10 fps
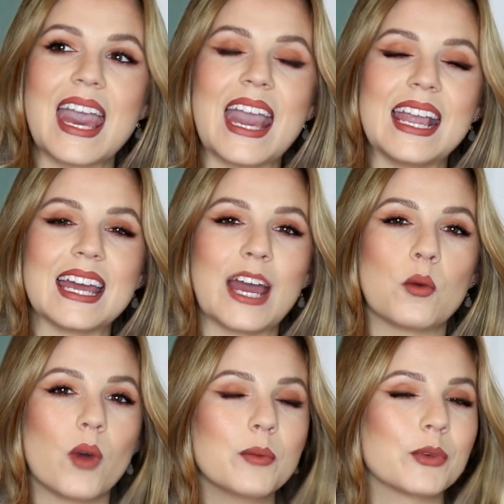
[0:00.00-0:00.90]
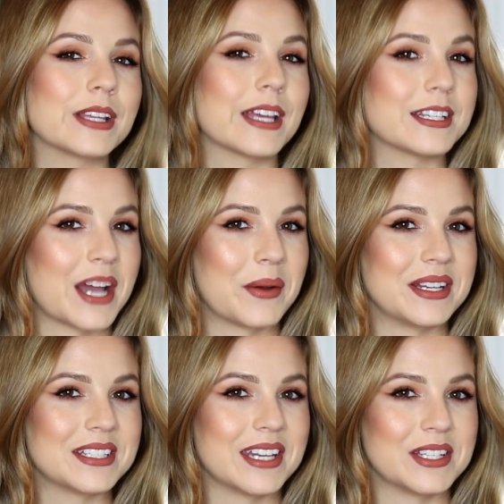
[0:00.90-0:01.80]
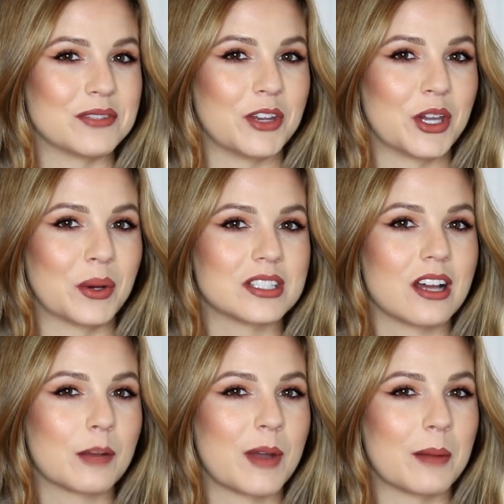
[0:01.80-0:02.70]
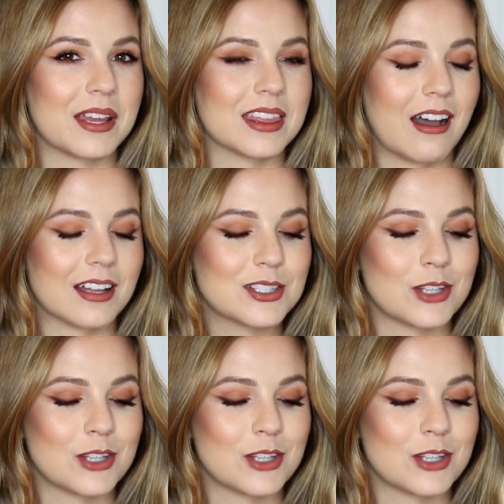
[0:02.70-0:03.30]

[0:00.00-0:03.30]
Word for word: And I want to break that down in today's video and talk about my thoughts.